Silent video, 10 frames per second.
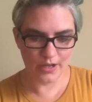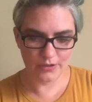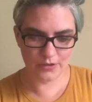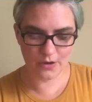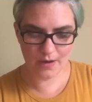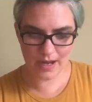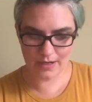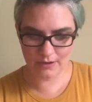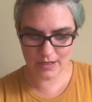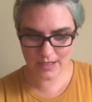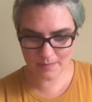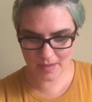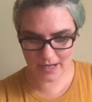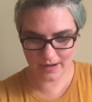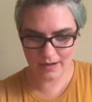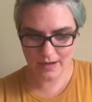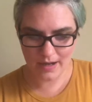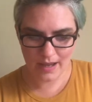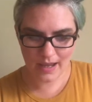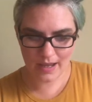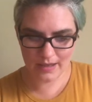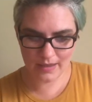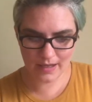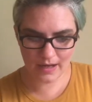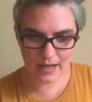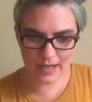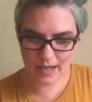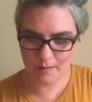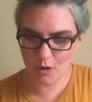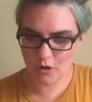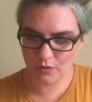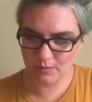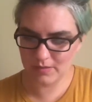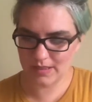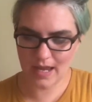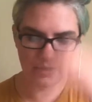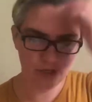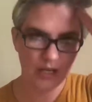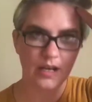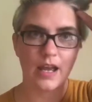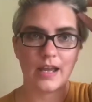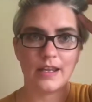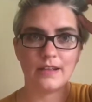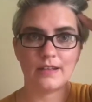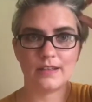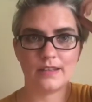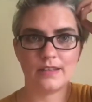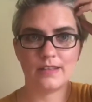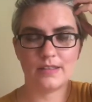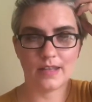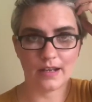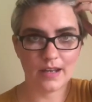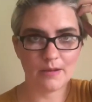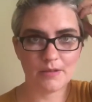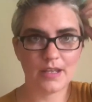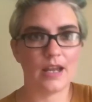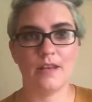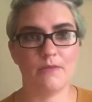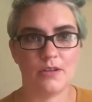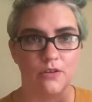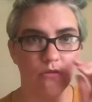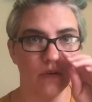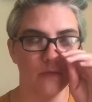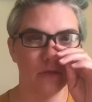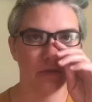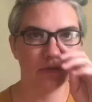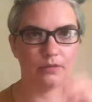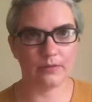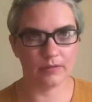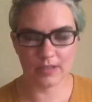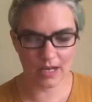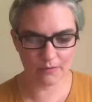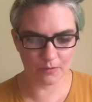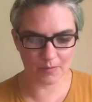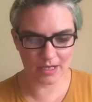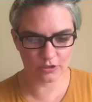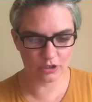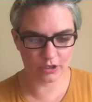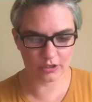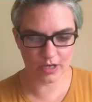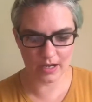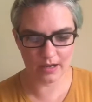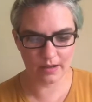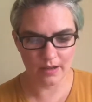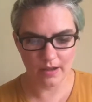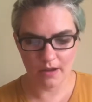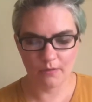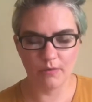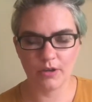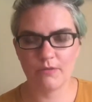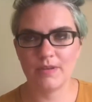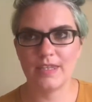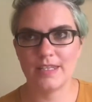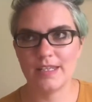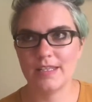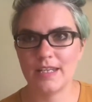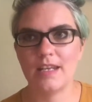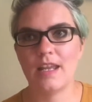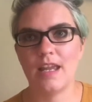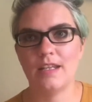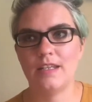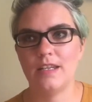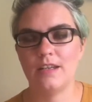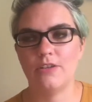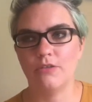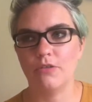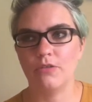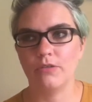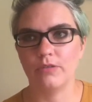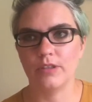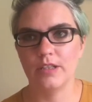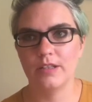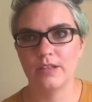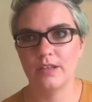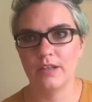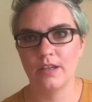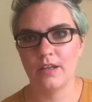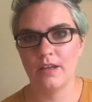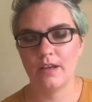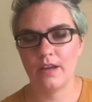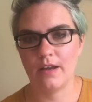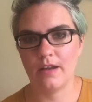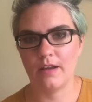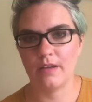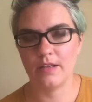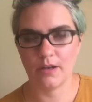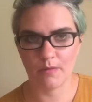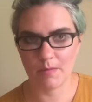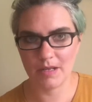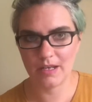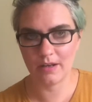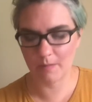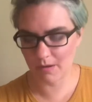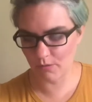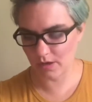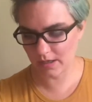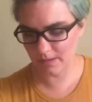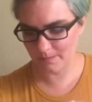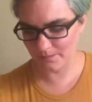So I had a great time there, and then I came home Saturday night. Sunday was kind of a normal day for me at church. I work with the 16 to 18-year-old young women in my ward.